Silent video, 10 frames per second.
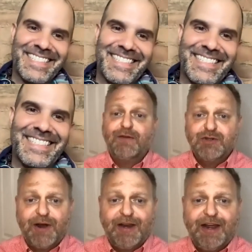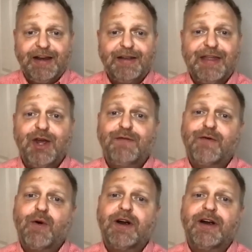thank you for joining thank you
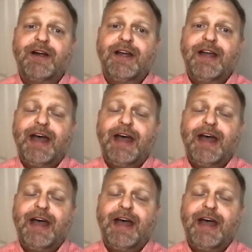for